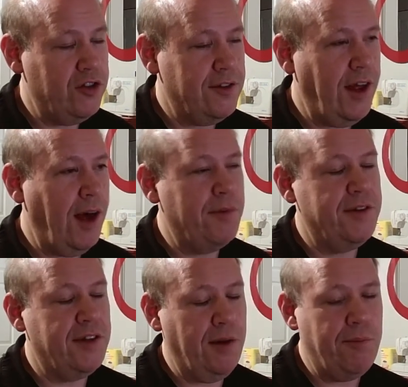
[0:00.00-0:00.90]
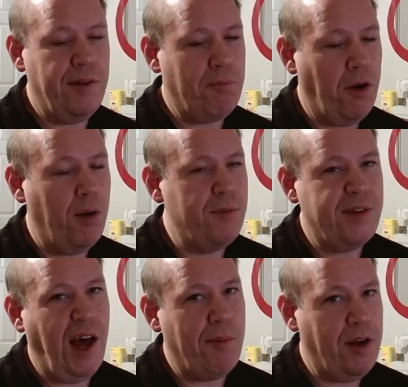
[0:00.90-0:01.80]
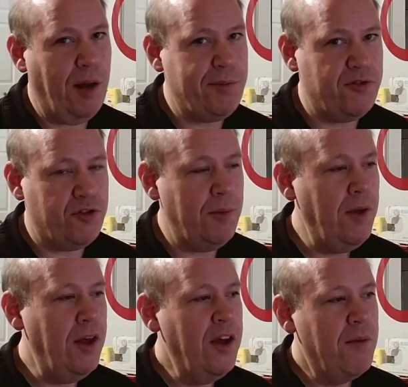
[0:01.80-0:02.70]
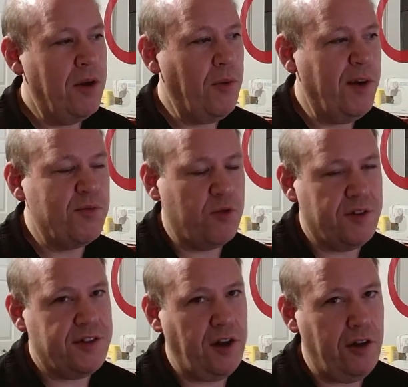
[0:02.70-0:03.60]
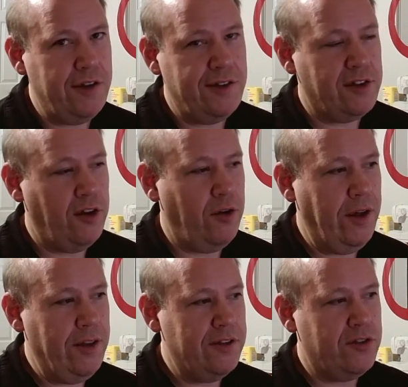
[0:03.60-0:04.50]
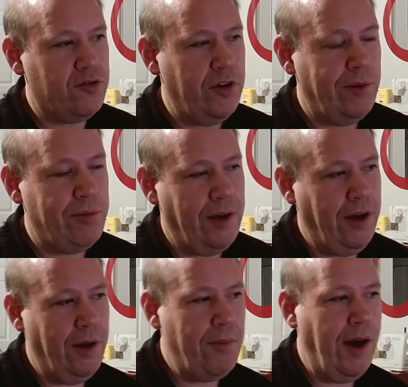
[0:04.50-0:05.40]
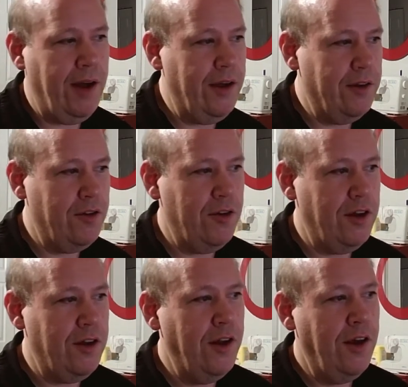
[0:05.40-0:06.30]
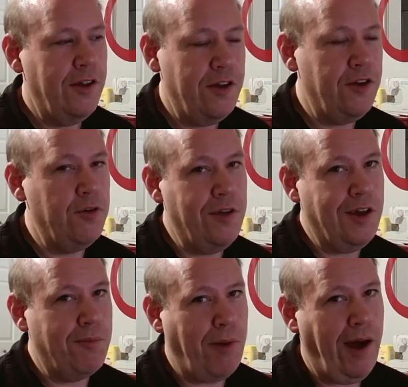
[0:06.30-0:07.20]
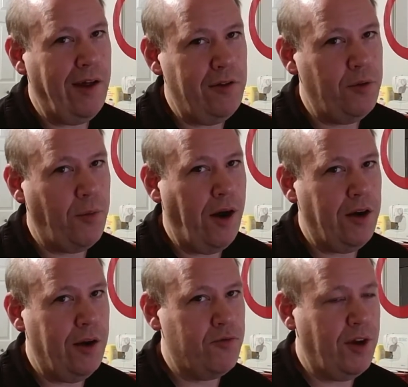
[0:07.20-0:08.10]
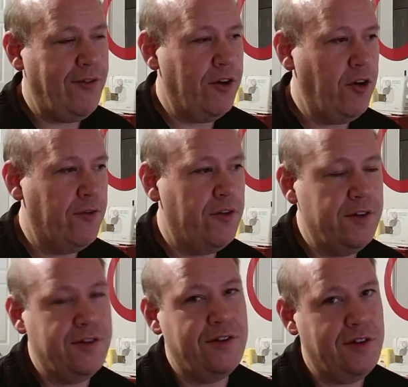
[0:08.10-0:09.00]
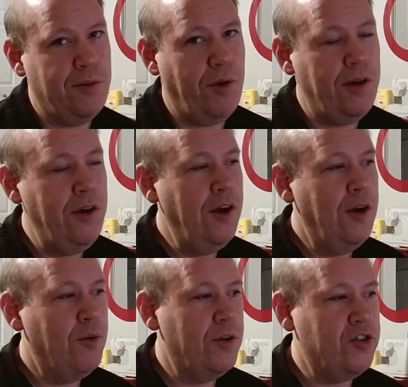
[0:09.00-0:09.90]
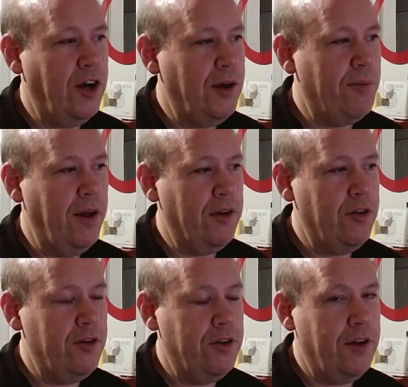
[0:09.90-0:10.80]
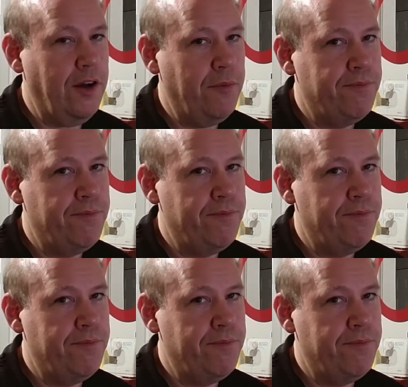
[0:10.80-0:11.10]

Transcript: It happens, the problems happen upstream, but it was more solid. So in this script, I included the newly compiled Wacom driver over the system one, which I included here.